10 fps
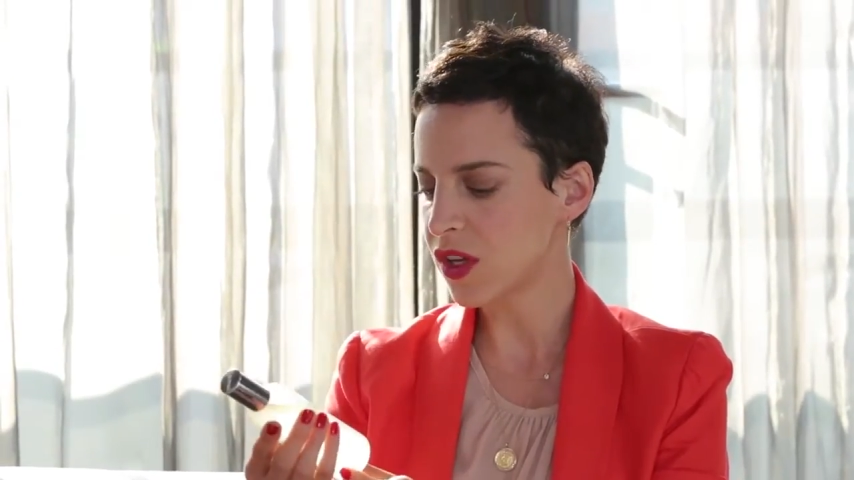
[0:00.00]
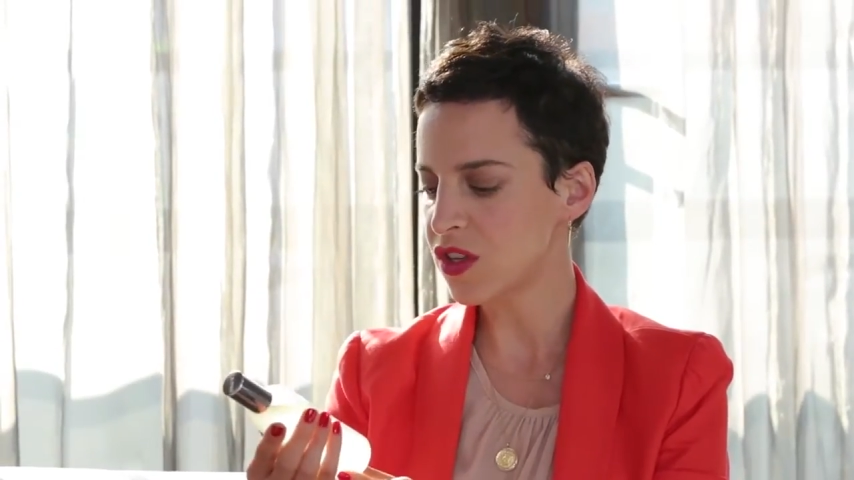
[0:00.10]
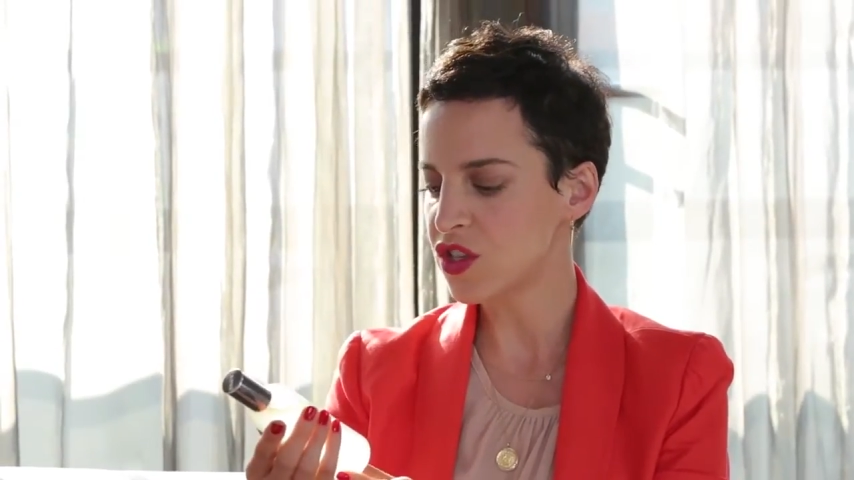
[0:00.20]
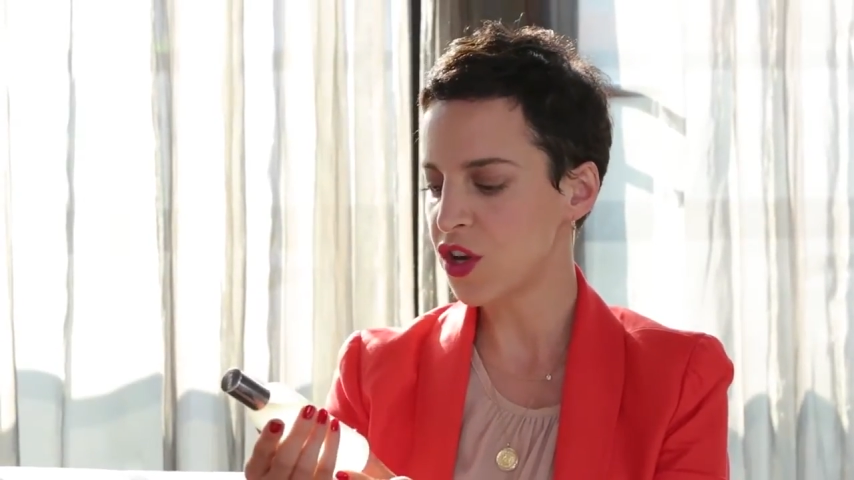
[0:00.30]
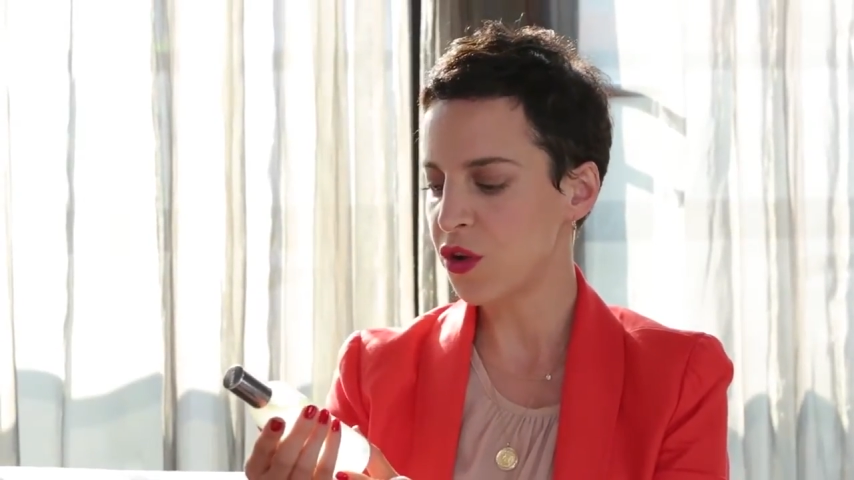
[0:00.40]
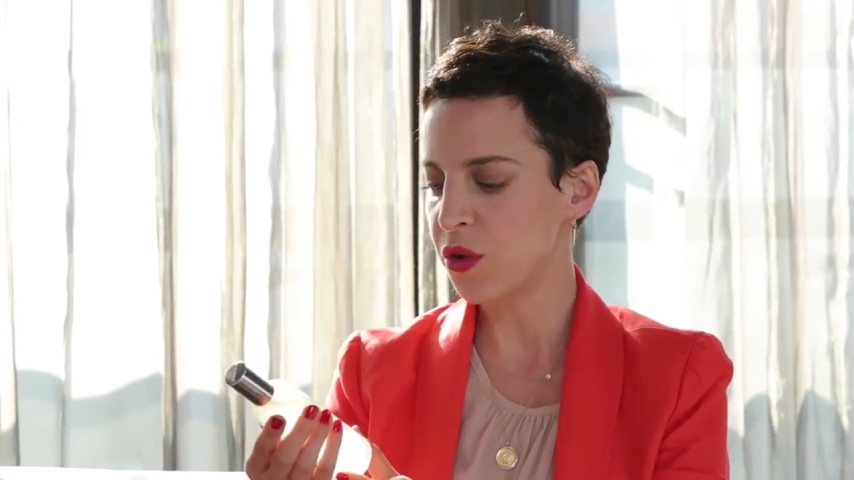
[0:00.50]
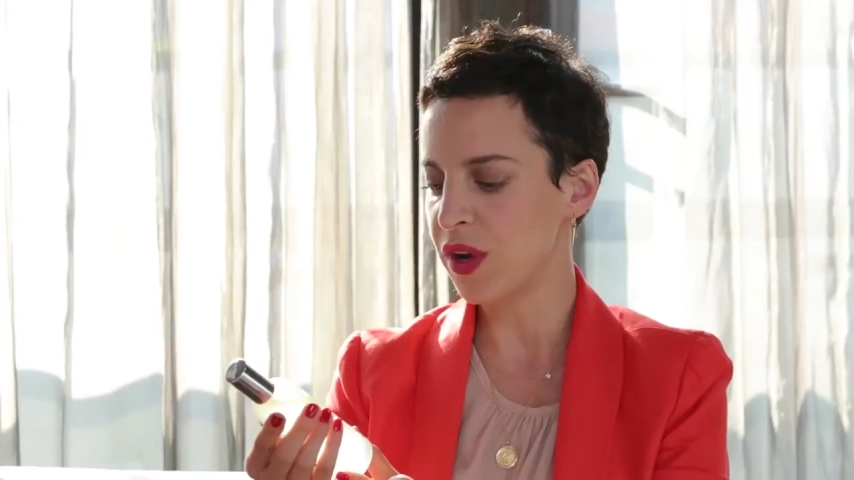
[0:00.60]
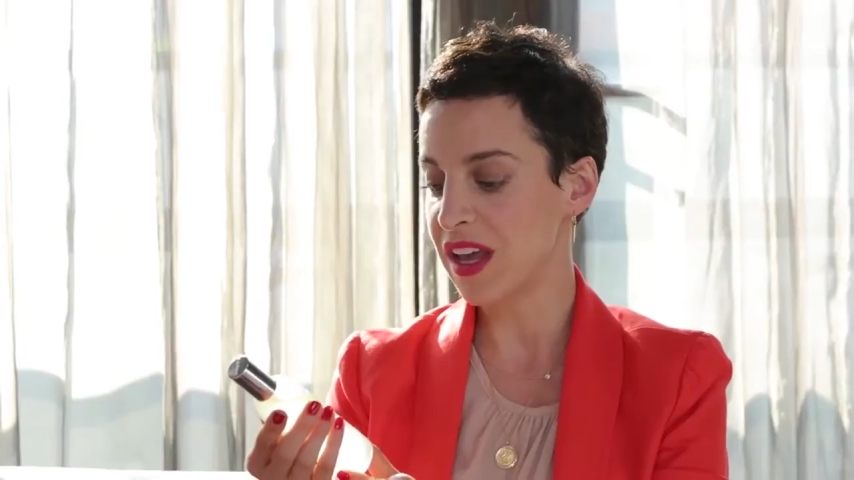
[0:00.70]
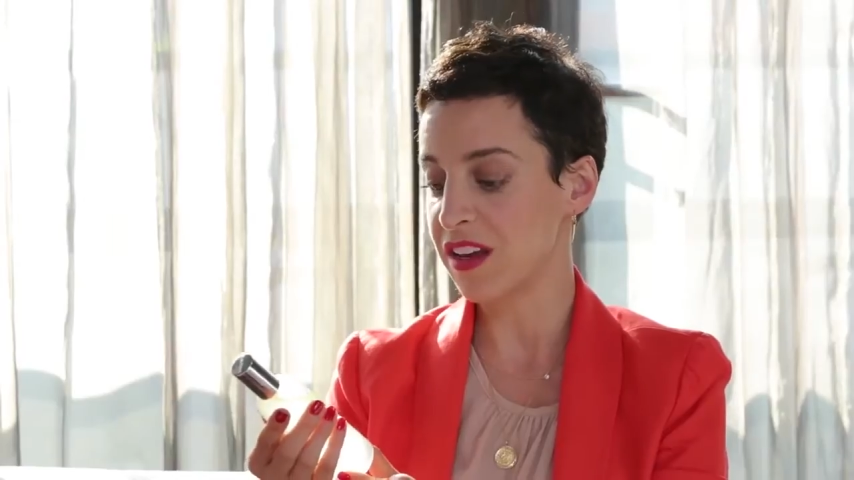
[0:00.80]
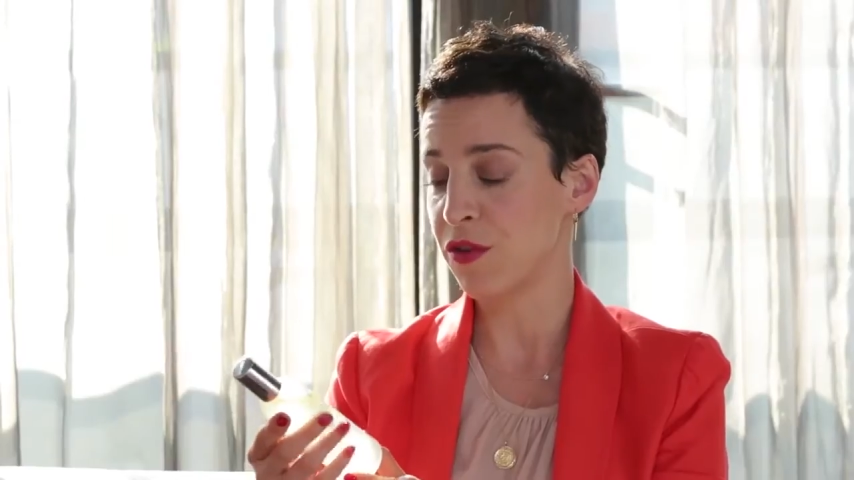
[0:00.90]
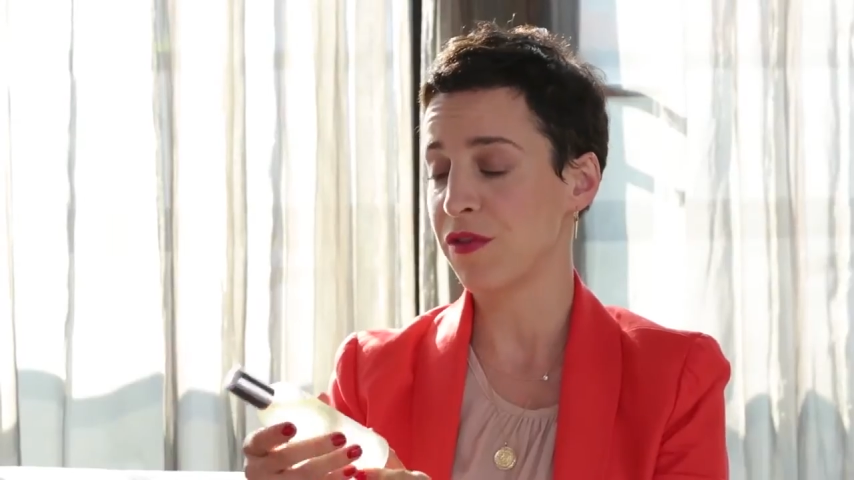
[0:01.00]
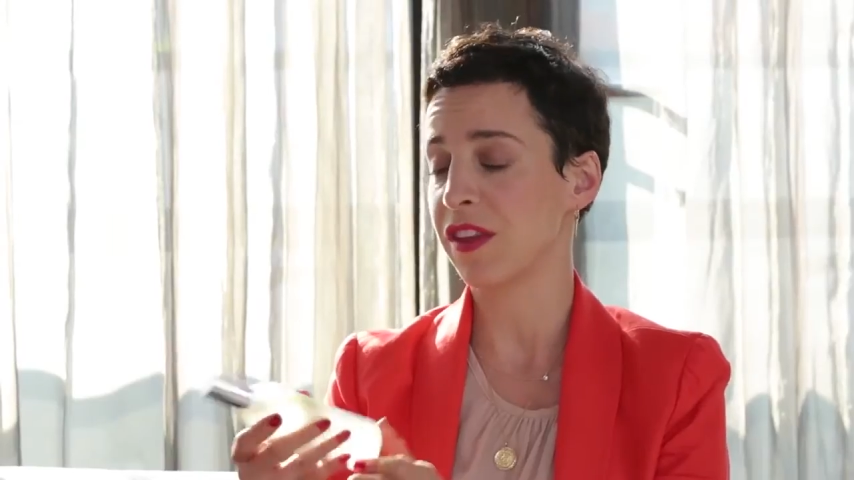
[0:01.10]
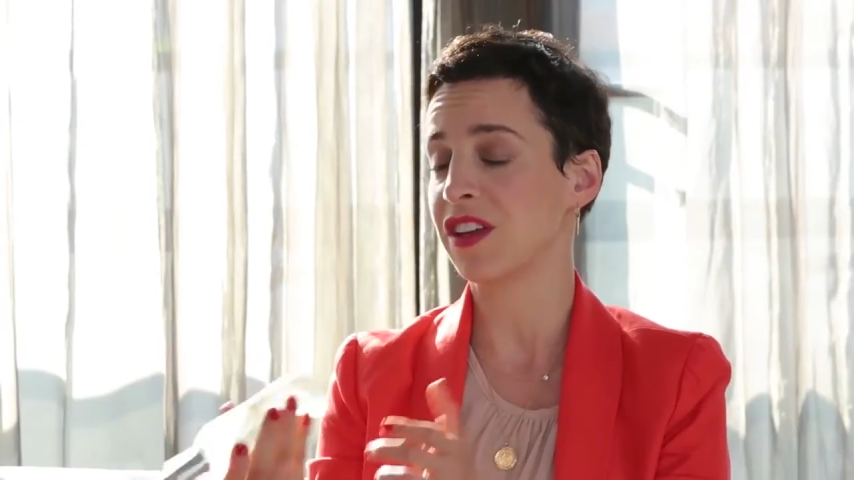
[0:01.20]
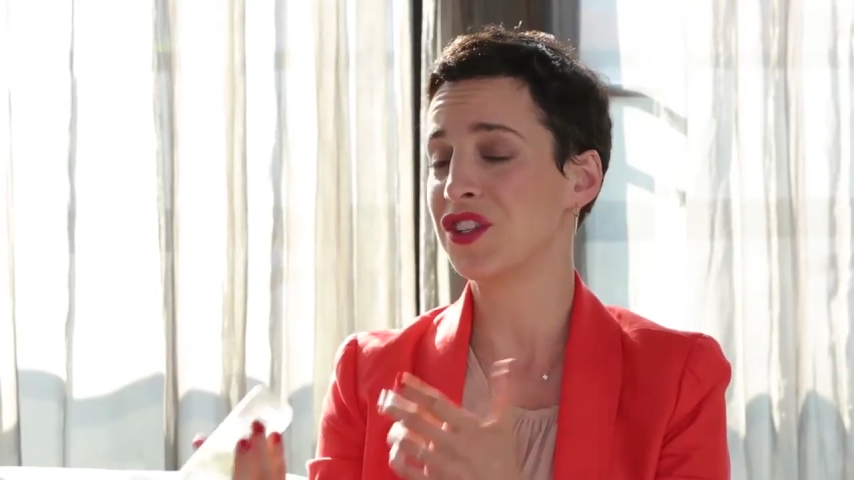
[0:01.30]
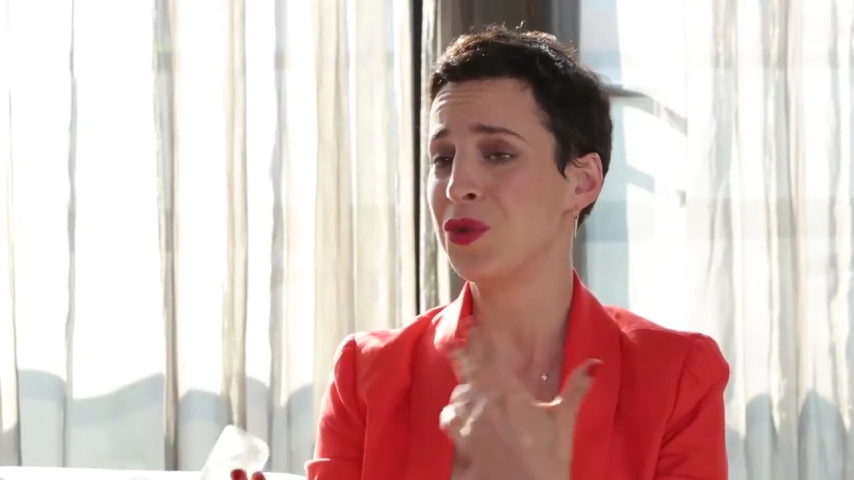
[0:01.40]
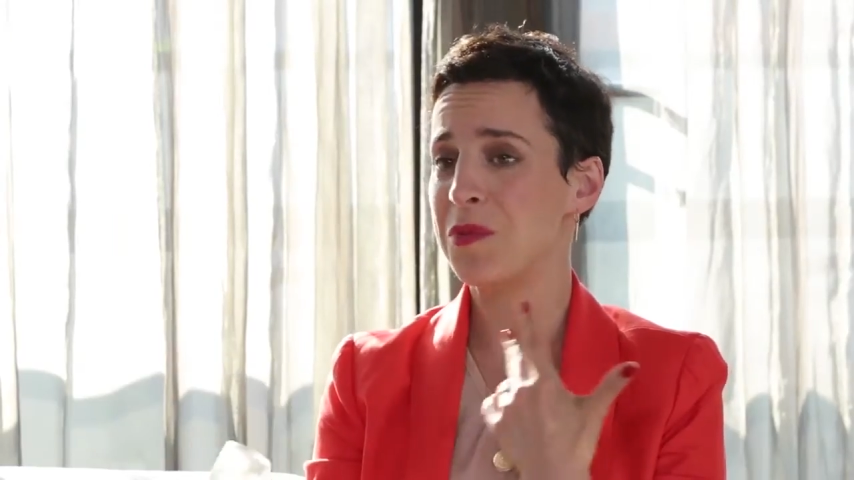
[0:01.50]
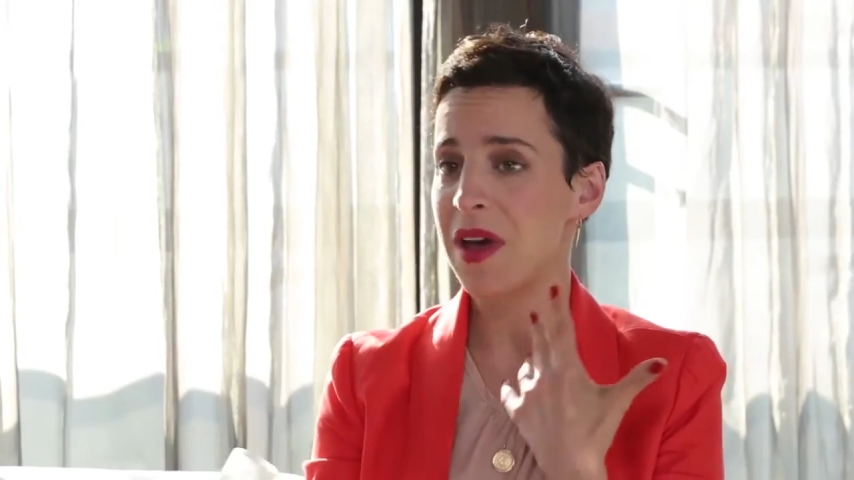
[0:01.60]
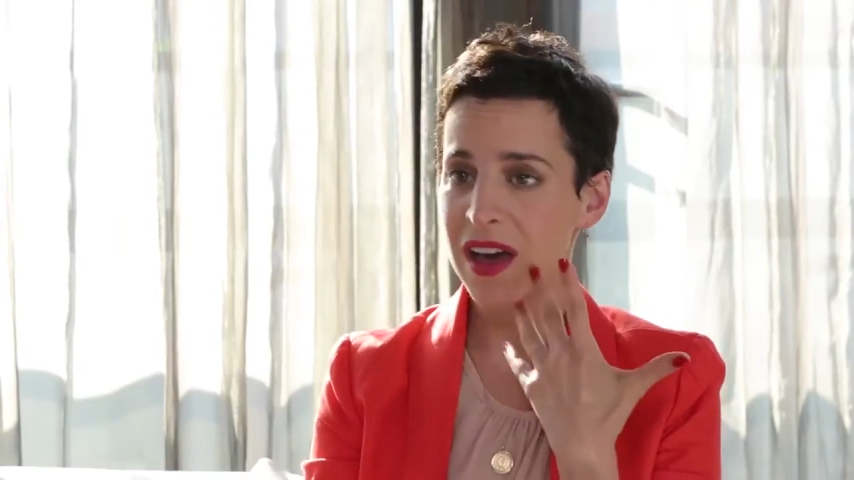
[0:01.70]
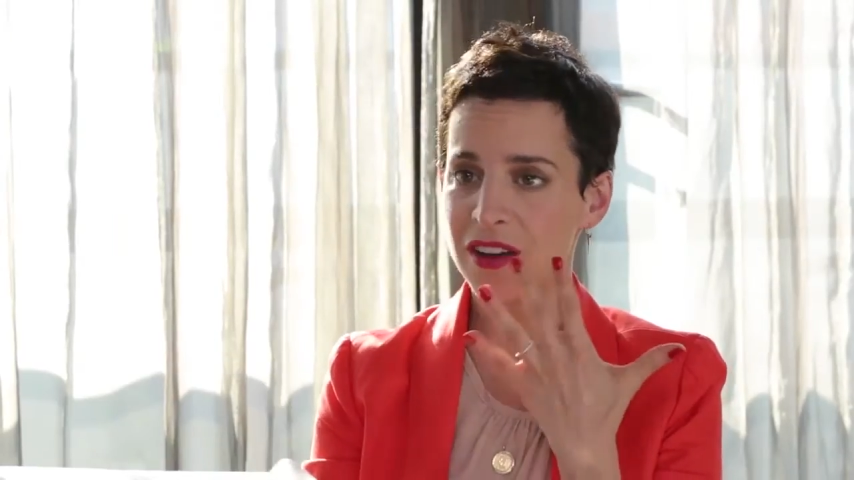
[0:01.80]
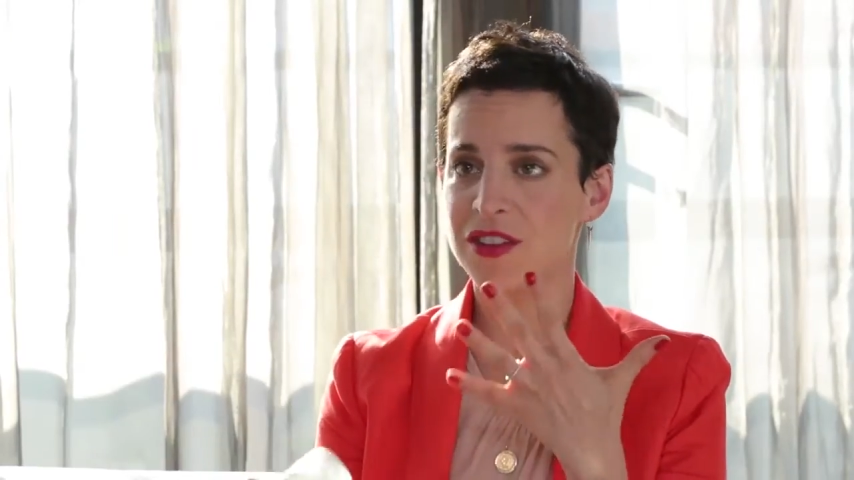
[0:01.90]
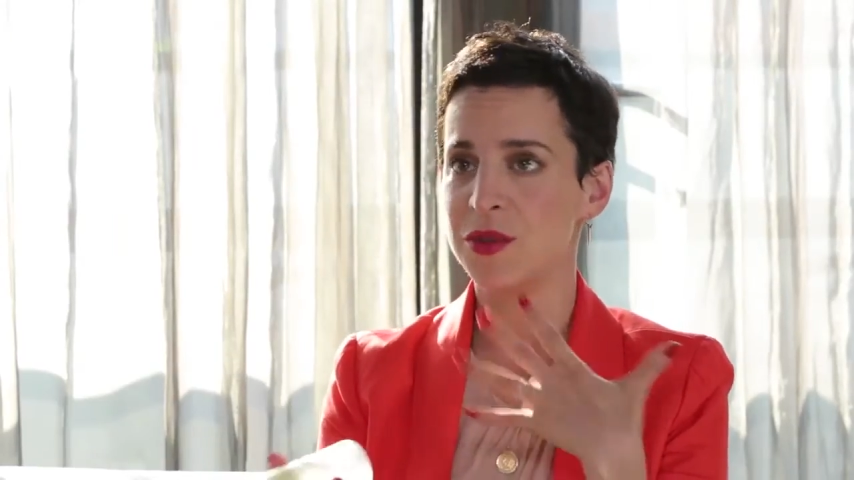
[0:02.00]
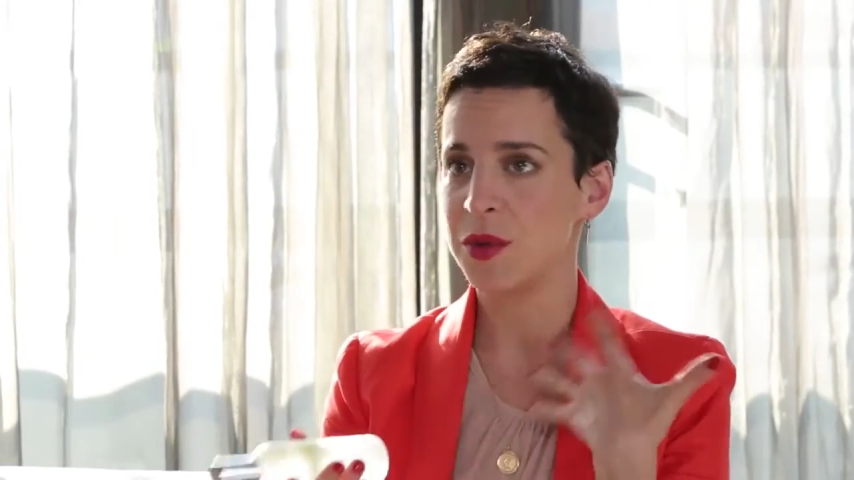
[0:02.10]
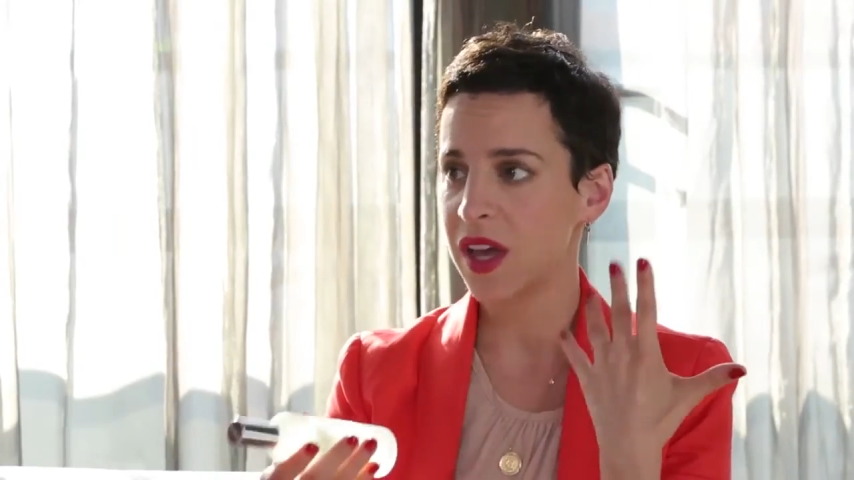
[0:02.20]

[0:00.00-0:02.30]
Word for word: So again, if you're feeling too matte or too